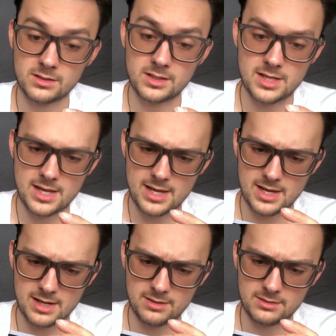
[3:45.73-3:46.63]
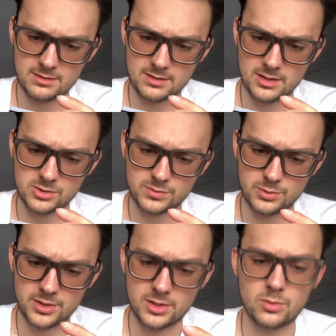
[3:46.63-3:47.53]
Yeah, that looks
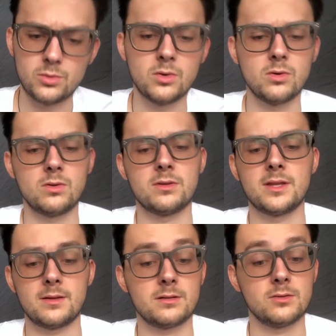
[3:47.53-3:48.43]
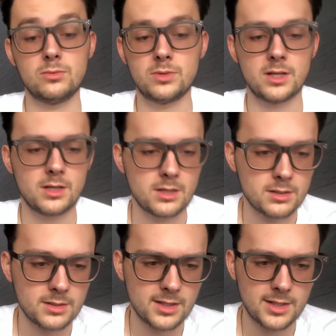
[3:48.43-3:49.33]
pretty cool. That, oh yeah,
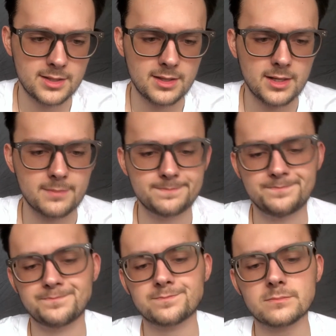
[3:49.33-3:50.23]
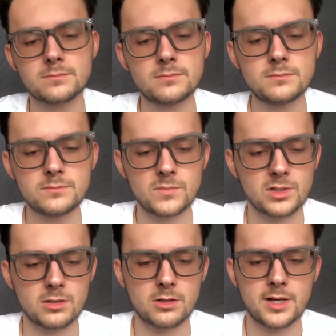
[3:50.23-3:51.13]
I like that.
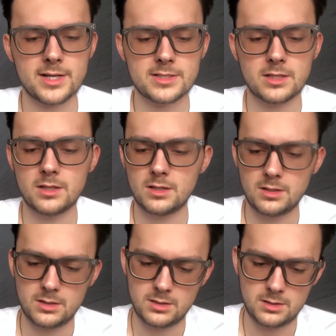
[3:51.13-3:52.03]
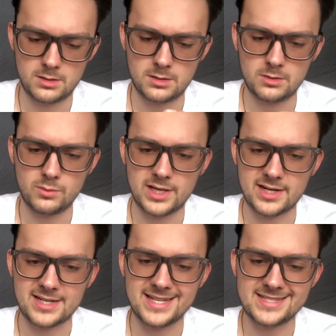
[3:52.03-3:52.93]
All right, we got
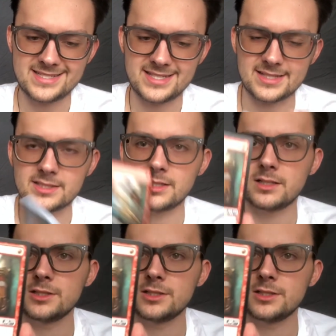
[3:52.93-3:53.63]
an instant